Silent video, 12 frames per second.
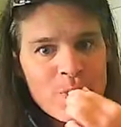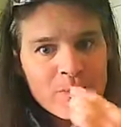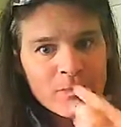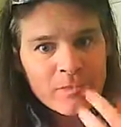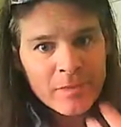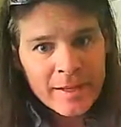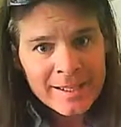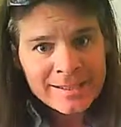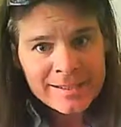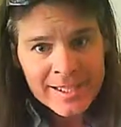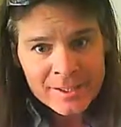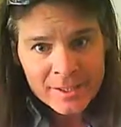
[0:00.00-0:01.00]
You gotta
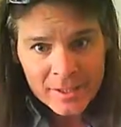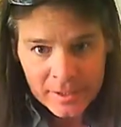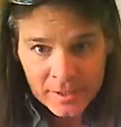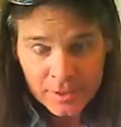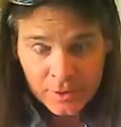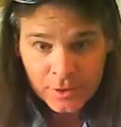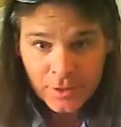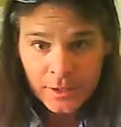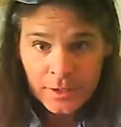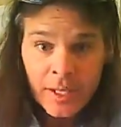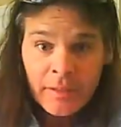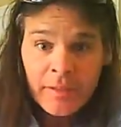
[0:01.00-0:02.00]
taste it, and does it
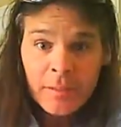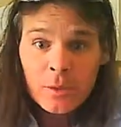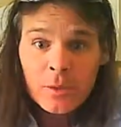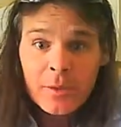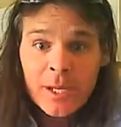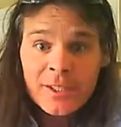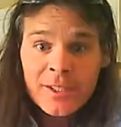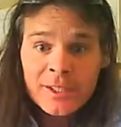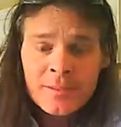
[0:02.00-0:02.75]
have that blueberry taste?